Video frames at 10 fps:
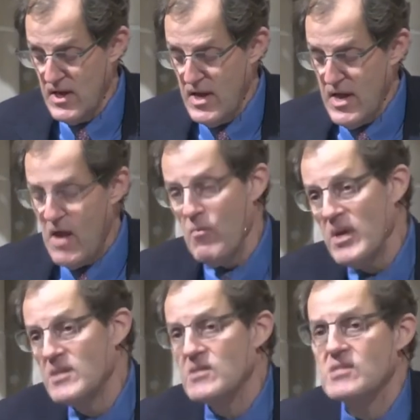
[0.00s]
And we
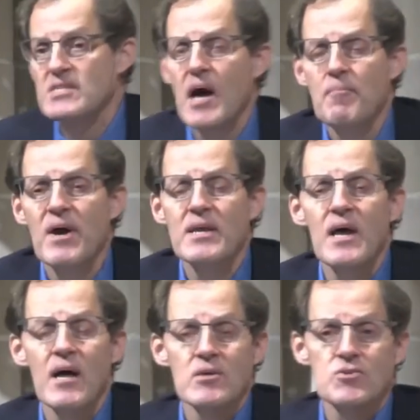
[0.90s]
need to stop
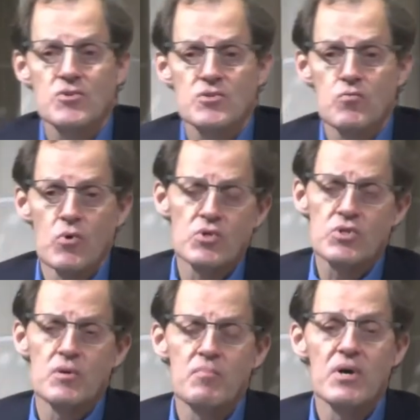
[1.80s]
idolatrous
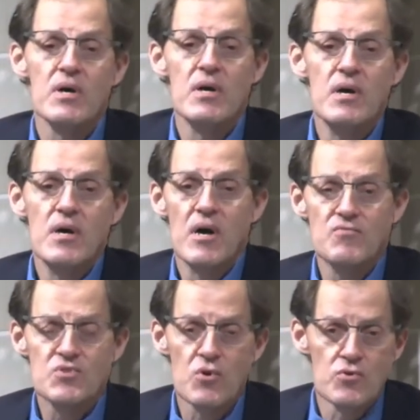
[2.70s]
worship of
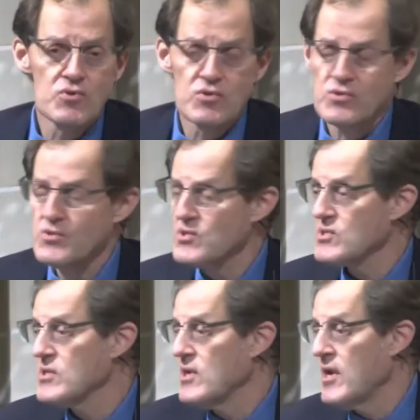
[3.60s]
soldiers
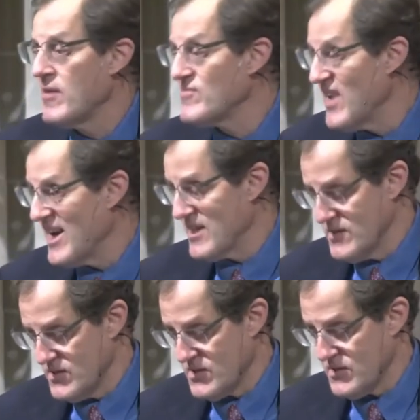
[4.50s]
and
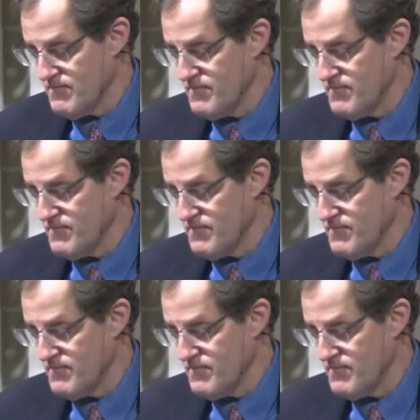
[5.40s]
violence.